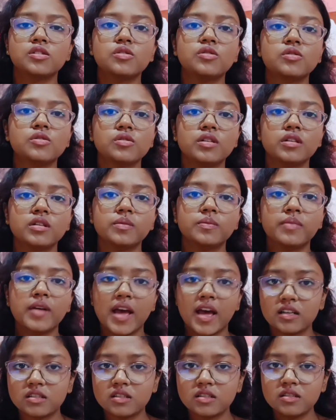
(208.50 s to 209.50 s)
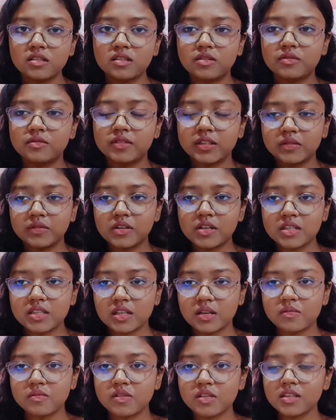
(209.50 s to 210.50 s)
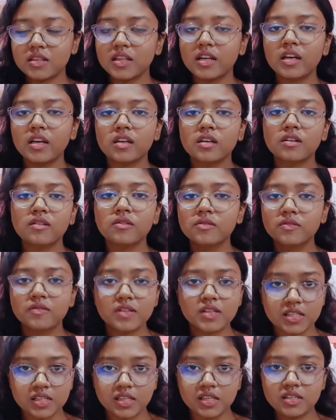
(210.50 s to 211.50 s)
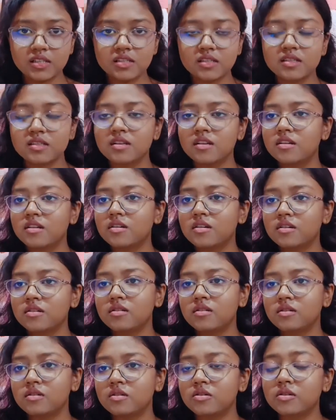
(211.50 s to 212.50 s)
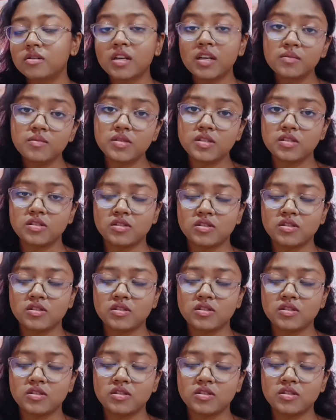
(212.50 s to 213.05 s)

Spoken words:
related to their passion or favorite subject, like physics or